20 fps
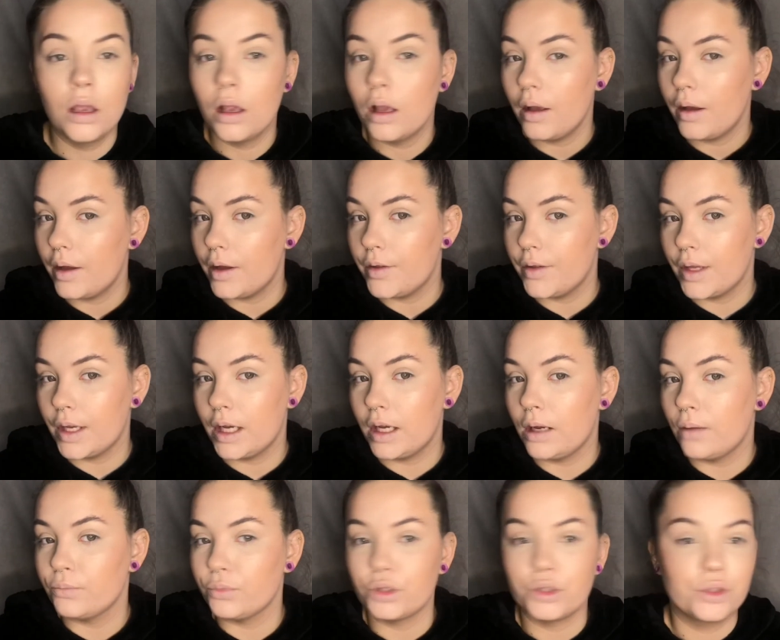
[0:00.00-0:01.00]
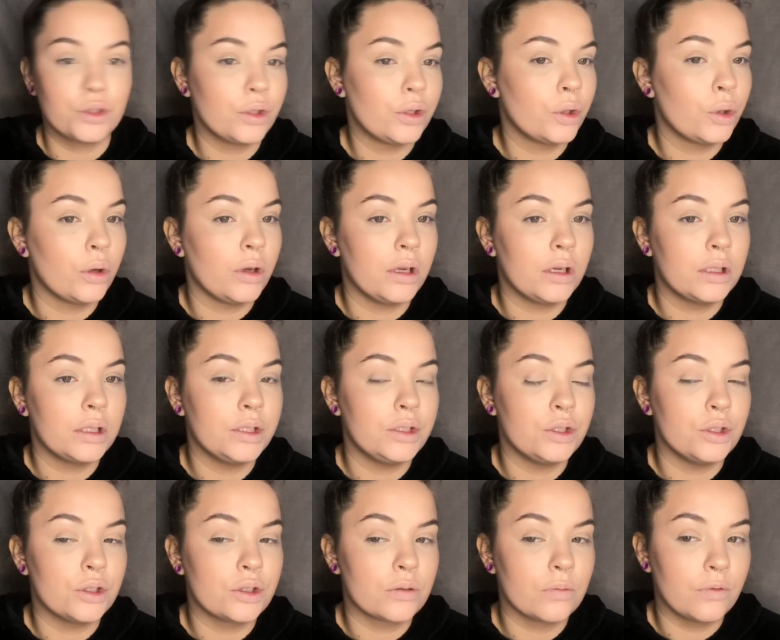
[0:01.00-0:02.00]
and then I'm just gonna quickly do
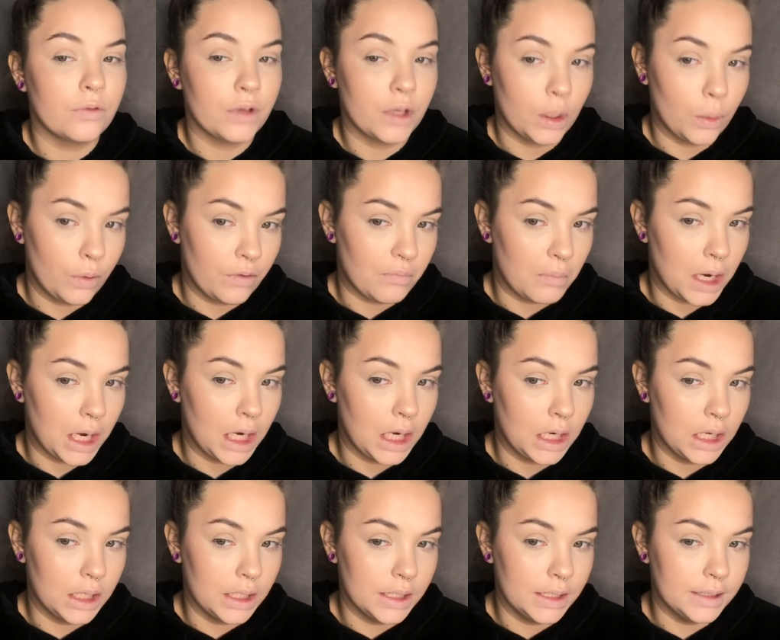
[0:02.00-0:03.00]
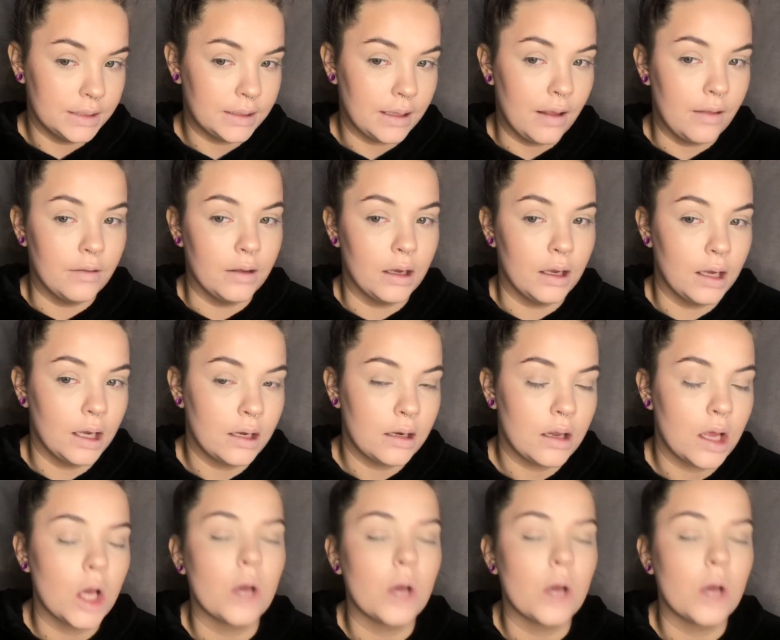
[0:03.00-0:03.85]
something with my eyes, and then I'll be